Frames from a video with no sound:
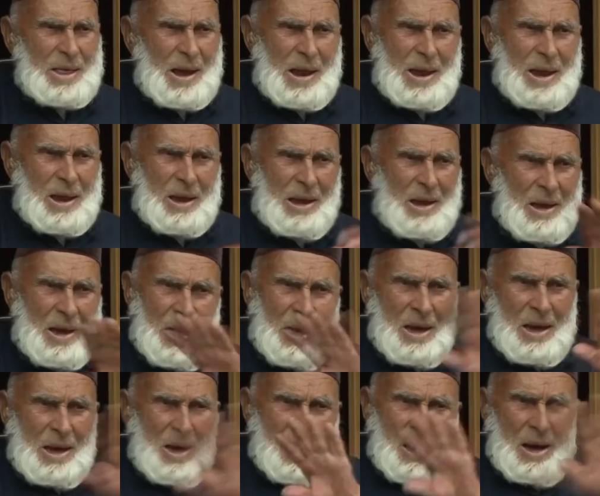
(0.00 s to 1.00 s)
He says he has
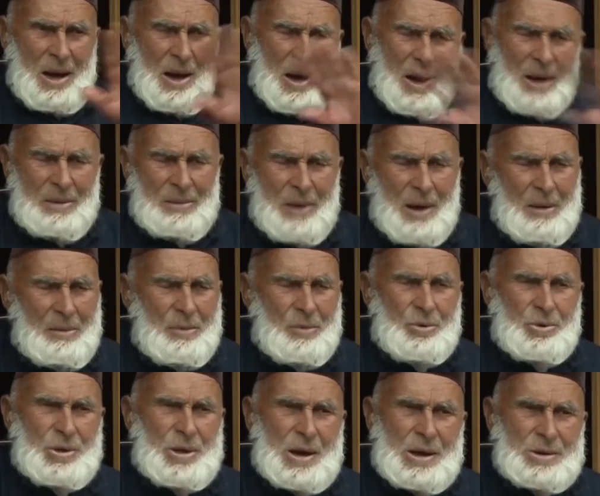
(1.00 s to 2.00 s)
never smoked or even
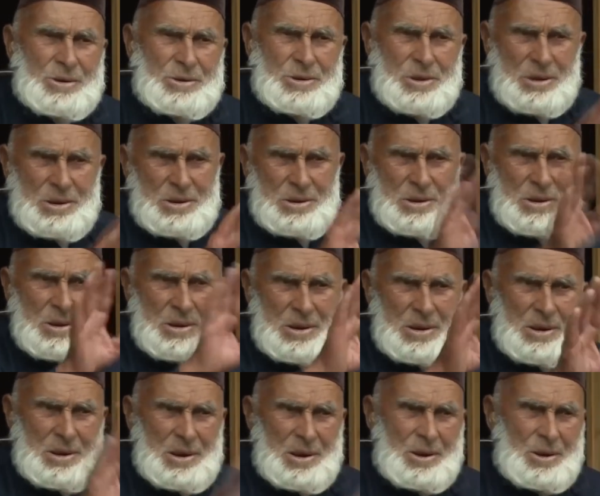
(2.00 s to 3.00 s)
tried alcohol.